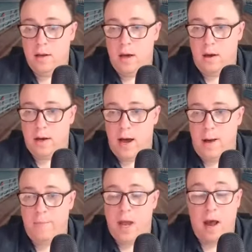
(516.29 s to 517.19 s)
Okay,
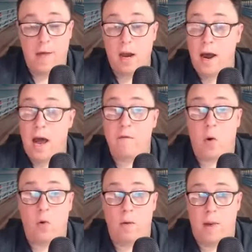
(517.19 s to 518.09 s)
and they don't have all
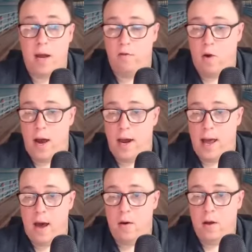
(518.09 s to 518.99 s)
the money right
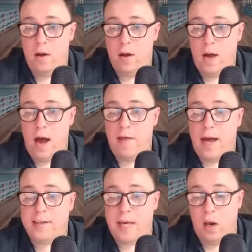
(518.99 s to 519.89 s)
now. And they
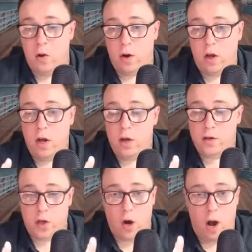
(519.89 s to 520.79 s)
say, look,
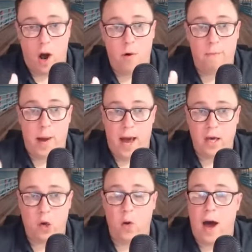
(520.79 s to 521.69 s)
Scott, I'll pay
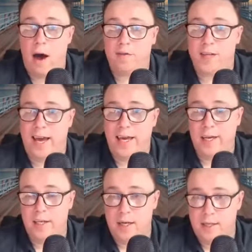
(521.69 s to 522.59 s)
you after each
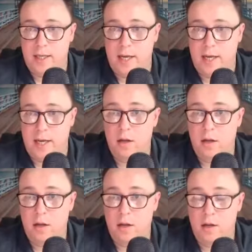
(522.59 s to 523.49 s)
session.
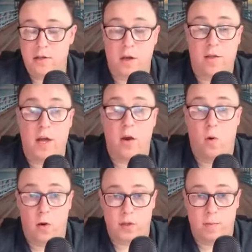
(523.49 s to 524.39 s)
So I think,
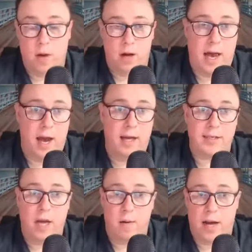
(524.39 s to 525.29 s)
awesome. Okay, let's say
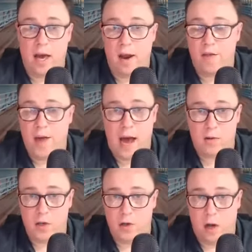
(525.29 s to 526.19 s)
I'm going to get
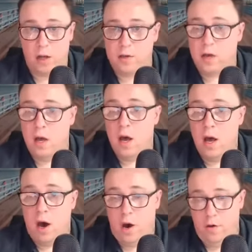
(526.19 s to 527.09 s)
$1,000
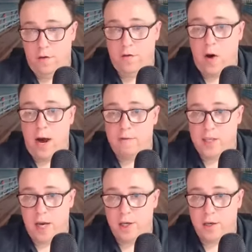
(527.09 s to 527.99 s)
over 5
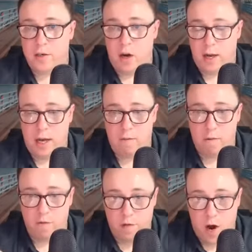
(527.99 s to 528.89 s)
sessions. I'm going to give them
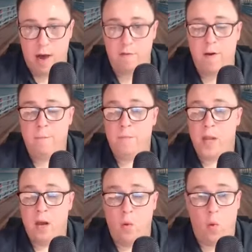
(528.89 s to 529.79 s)
5
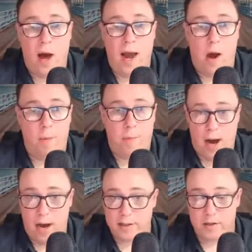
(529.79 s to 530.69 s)
one-hour
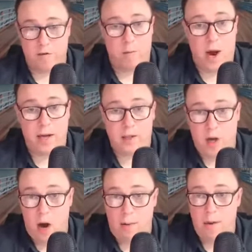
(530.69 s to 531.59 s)
parts of my
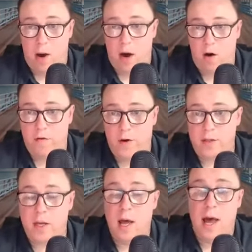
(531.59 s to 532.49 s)
time in my office,
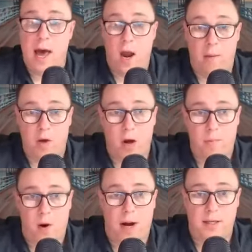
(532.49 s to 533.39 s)
and I'm going to
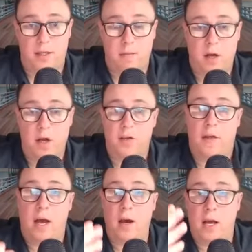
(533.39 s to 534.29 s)
price them. So they're
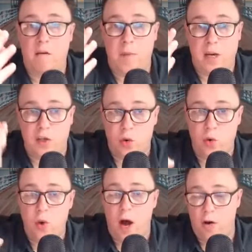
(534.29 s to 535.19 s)
going to give me
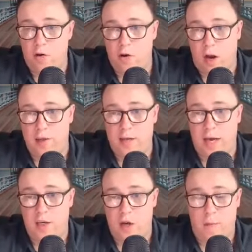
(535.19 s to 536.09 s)
$200
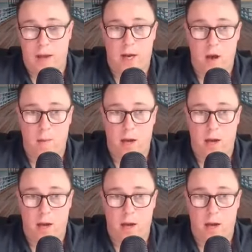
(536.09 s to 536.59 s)
each time they come in.